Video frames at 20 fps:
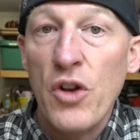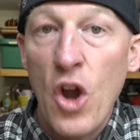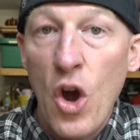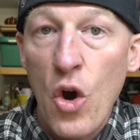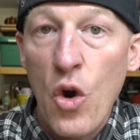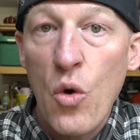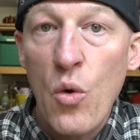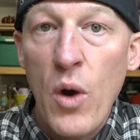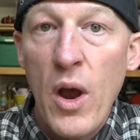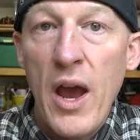
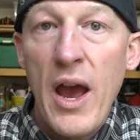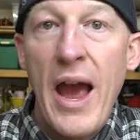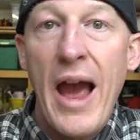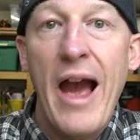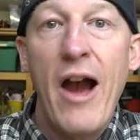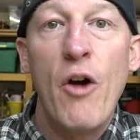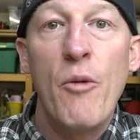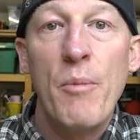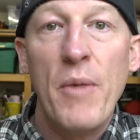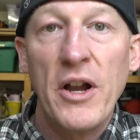know
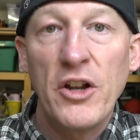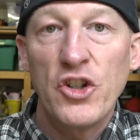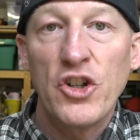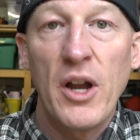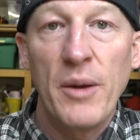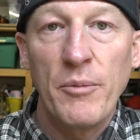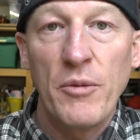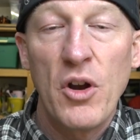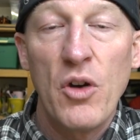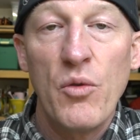how much
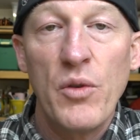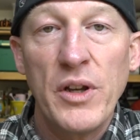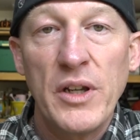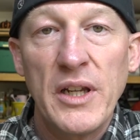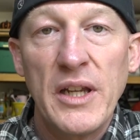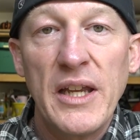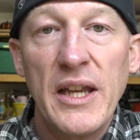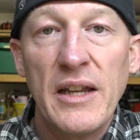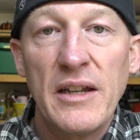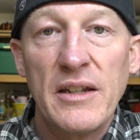I'm going
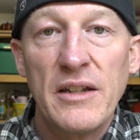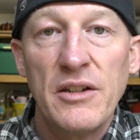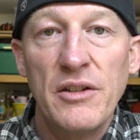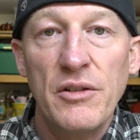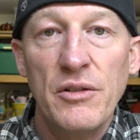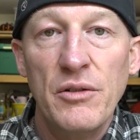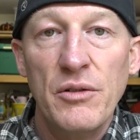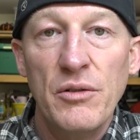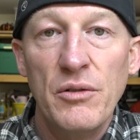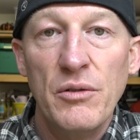to get
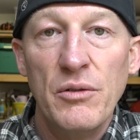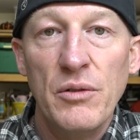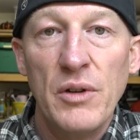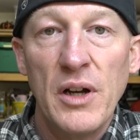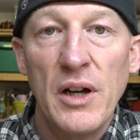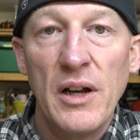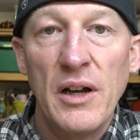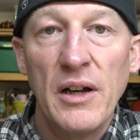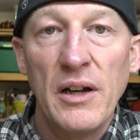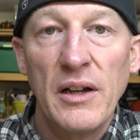to
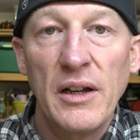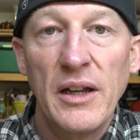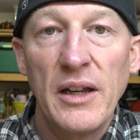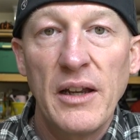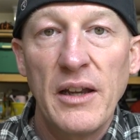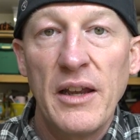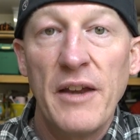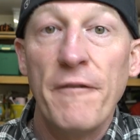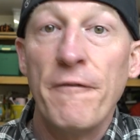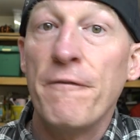
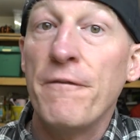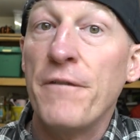get